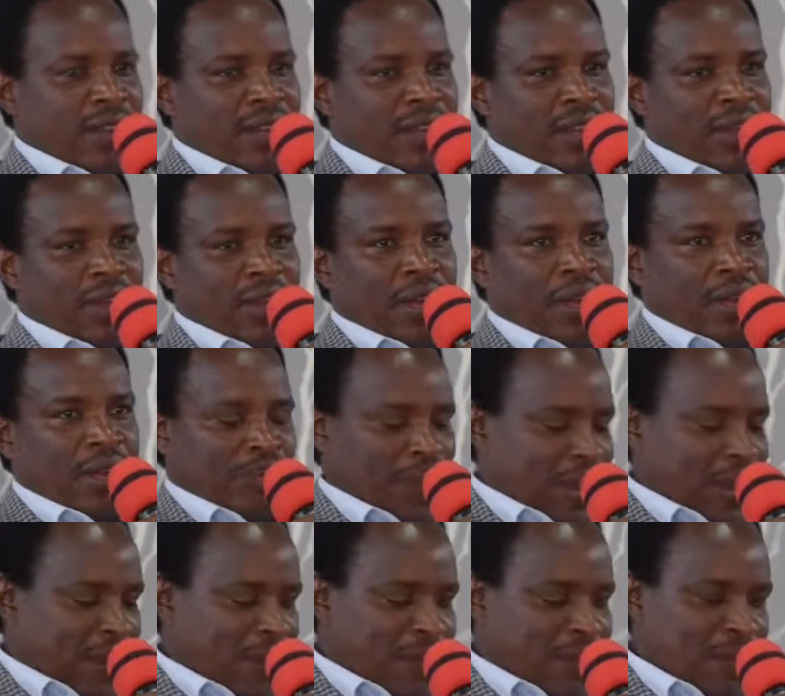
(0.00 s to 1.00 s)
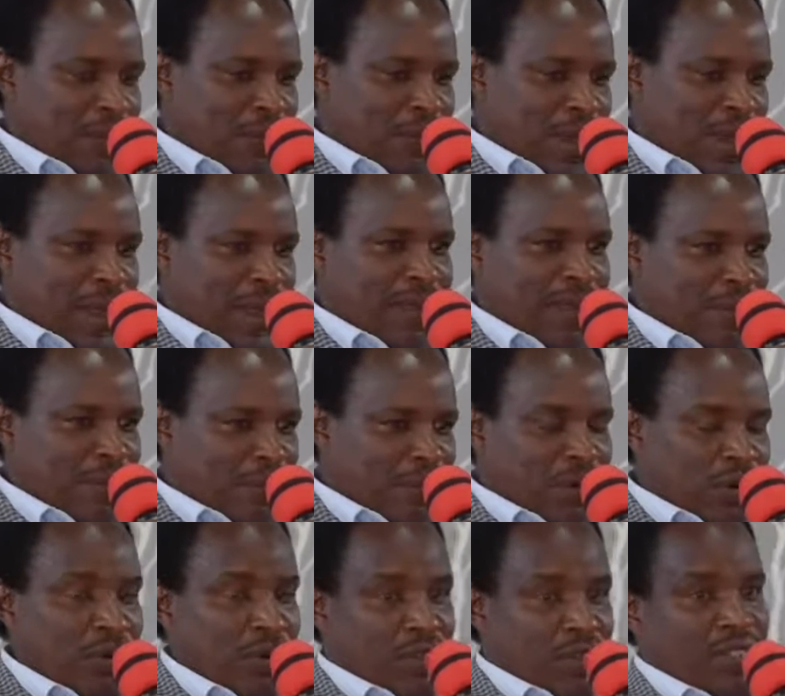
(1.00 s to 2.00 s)
the
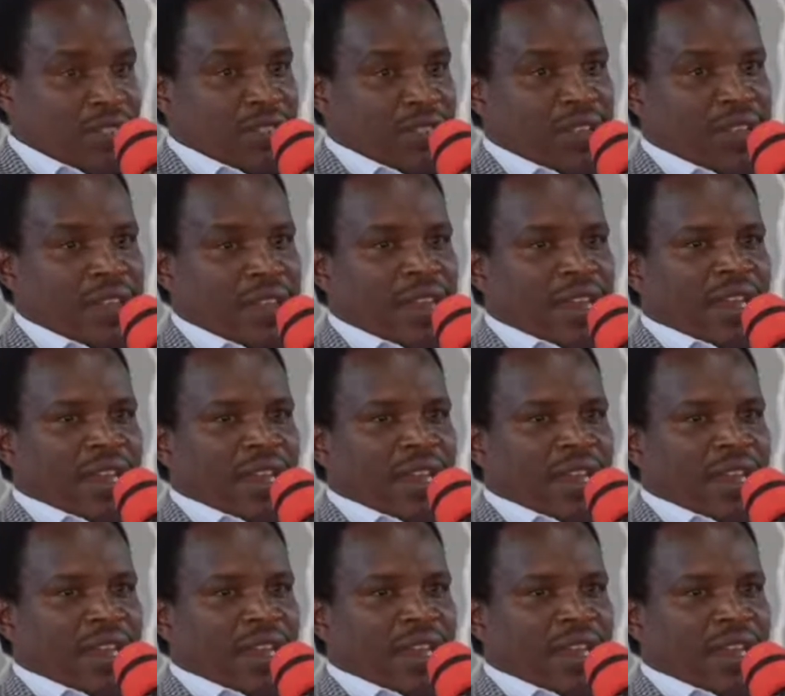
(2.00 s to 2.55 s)
morals,